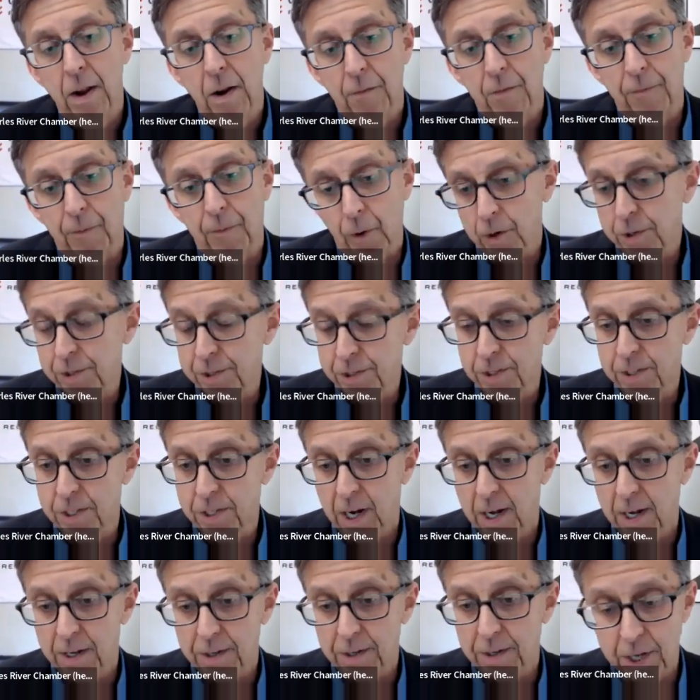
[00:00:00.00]
First,
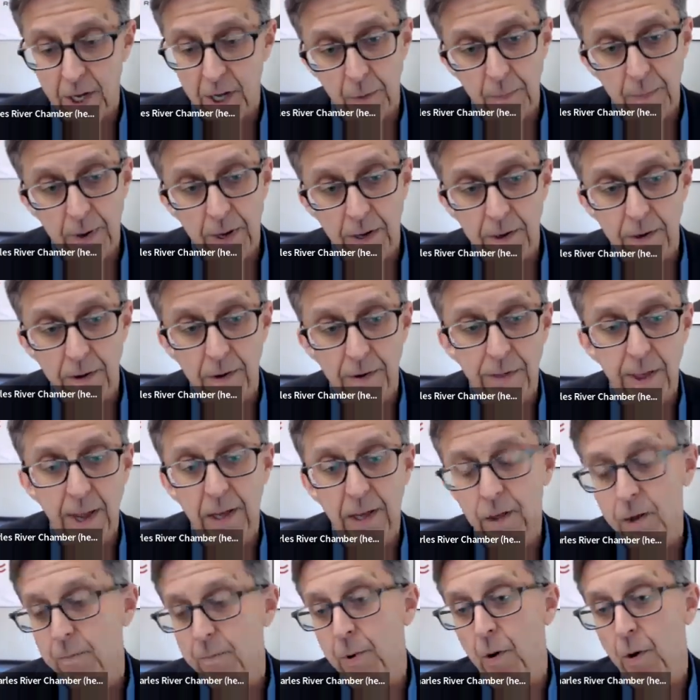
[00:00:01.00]
gentlemen,
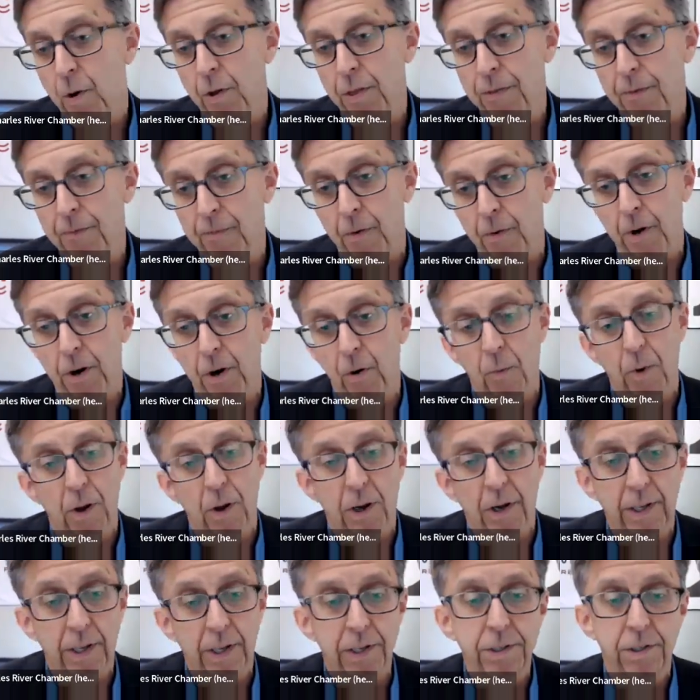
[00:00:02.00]
thank you both for your
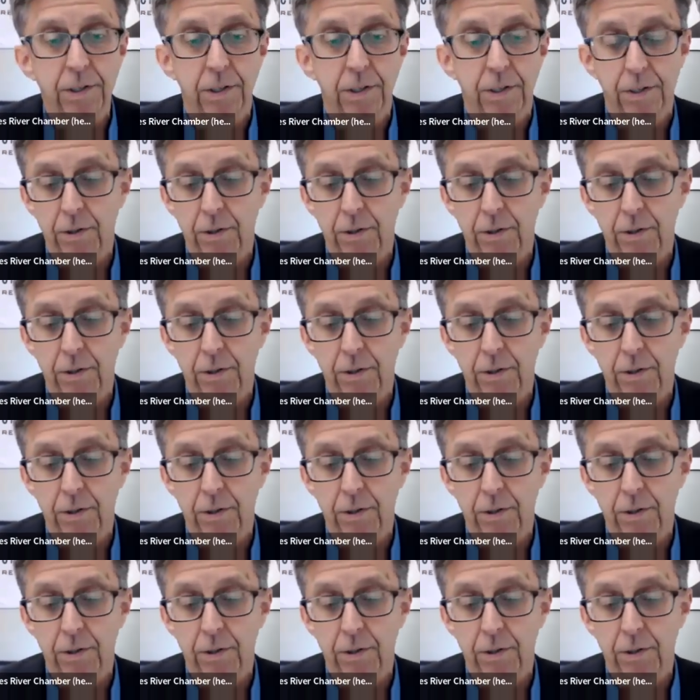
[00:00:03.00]
willingness to